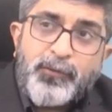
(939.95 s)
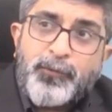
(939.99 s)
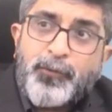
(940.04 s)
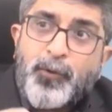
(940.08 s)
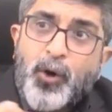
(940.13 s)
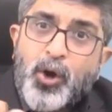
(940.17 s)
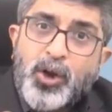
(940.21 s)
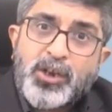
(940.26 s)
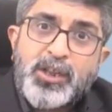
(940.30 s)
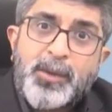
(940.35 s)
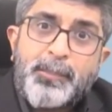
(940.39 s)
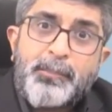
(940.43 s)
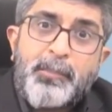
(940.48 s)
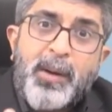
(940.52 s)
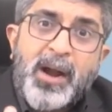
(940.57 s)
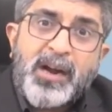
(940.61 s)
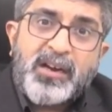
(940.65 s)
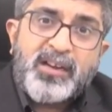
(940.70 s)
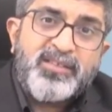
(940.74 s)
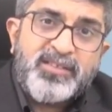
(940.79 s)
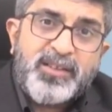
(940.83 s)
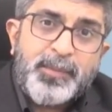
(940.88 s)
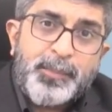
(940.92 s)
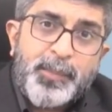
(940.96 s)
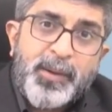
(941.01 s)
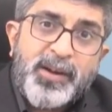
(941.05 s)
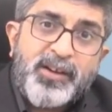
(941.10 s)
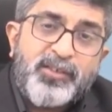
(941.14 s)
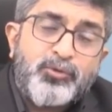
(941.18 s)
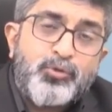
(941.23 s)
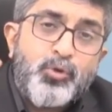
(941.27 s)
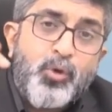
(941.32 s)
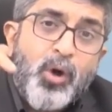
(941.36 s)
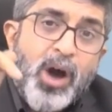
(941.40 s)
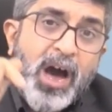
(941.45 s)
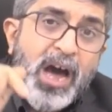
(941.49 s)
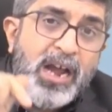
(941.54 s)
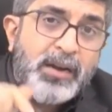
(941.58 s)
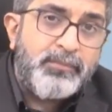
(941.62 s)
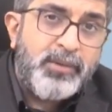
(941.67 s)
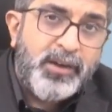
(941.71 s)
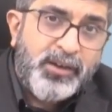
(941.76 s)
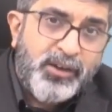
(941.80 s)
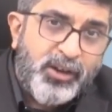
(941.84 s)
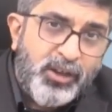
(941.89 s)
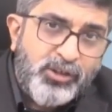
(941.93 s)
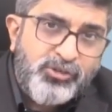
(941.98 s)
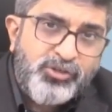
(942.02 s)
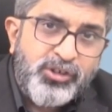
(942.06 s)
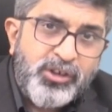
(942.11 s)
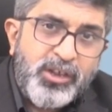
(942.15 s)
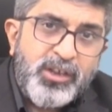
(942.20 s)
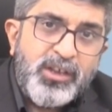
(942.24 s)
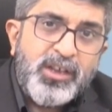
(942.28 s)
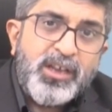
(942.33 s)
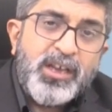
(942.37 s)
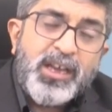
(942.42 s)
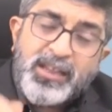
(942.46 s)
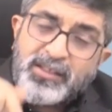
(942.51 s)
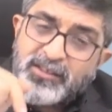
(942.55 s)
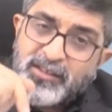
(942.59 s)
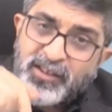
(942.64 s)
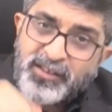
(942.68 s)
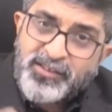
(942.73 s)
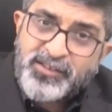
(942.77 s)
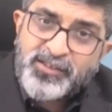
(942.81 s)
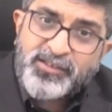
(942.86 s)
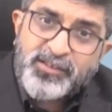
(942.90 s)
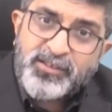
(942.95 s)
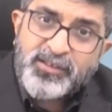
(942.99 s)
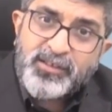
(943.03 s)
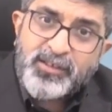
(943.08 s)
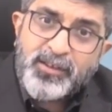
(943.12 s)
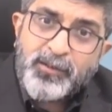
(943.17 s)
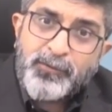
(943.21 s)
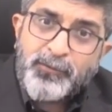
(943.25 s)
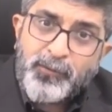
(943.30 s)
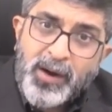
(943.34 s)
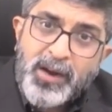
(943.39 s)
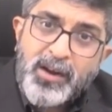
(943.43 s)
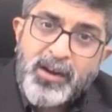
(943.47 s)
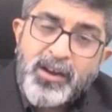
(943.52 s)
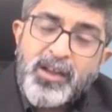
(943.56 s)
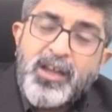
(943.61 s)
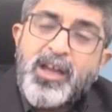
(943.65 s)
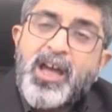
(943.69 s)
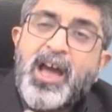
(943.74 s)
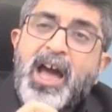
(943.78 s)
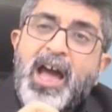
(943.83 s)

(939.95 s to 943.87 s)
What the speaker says: for the participants to arbitrage in this fund,